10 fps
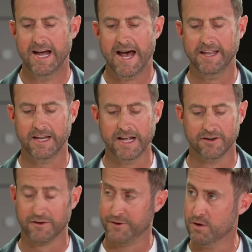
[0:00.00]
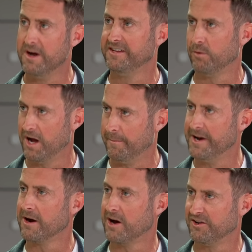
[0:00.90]
And, and there's a few ways that we're
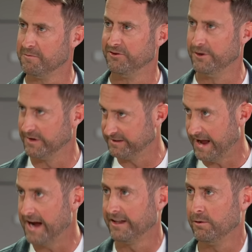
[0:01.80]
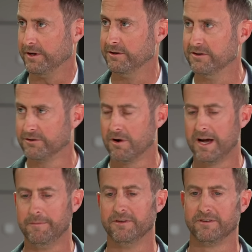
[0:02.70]
helping our customers do exactly what you
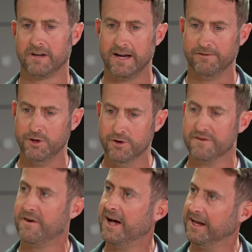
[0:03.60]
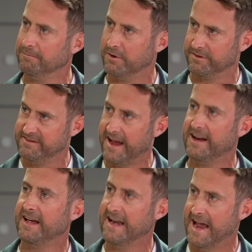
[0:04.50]
described, just kind of unifying both
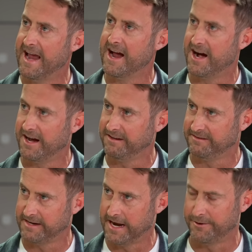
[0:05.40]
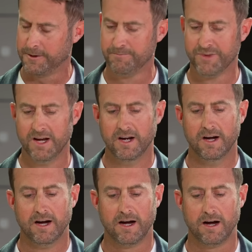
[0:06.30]
data and AI together.
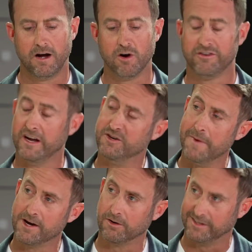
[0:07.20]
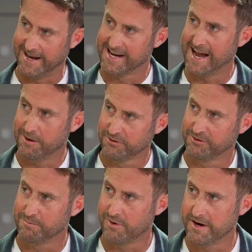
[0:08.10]
Uh, our SageMaker
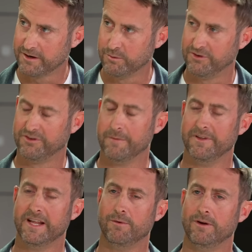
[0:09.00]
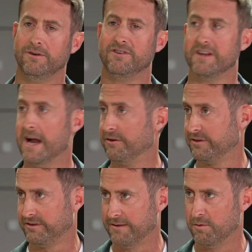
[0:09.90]
Lakehouse product, which is something that we just announced
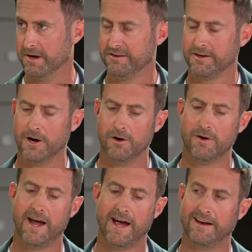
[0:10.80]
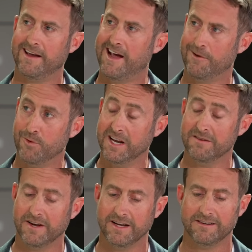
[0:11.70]
several months ago at, at
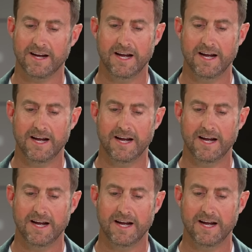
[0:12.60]
reInvent,